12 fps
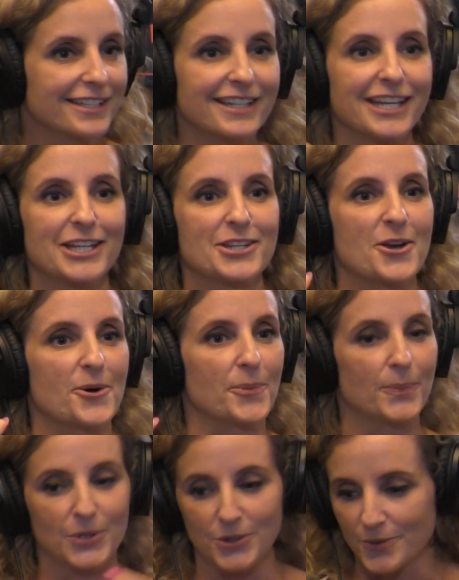
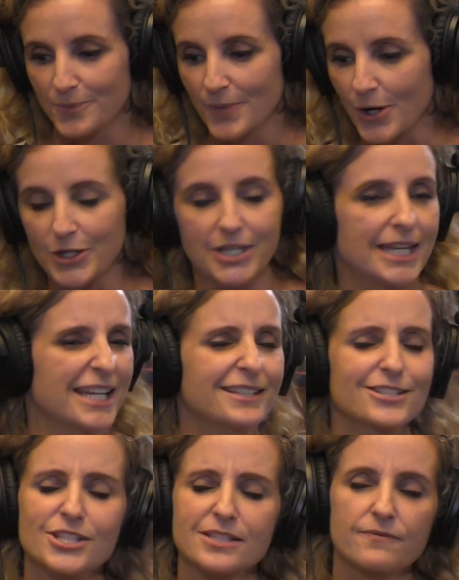your marketing, and
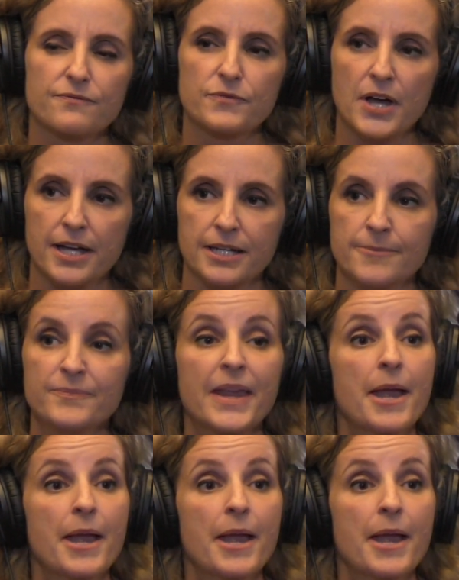just fun.